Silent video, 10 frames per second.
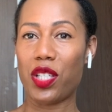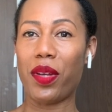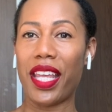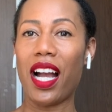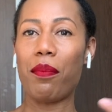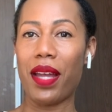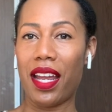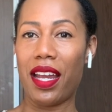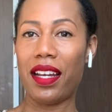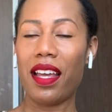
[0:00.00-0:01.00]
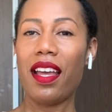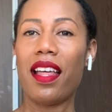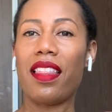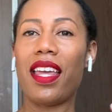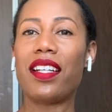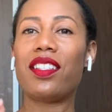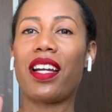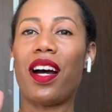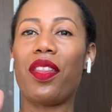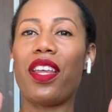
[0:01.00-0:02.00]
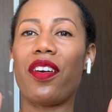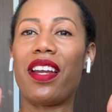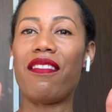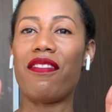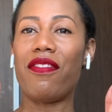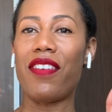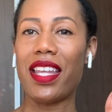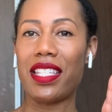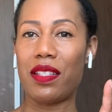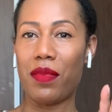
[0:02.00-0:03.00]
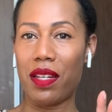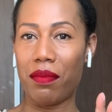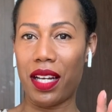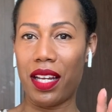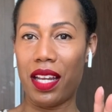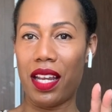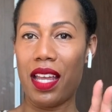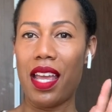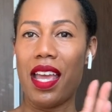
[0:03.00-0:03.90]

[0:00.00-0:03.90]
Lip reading: So when they got paid, they took out their investment money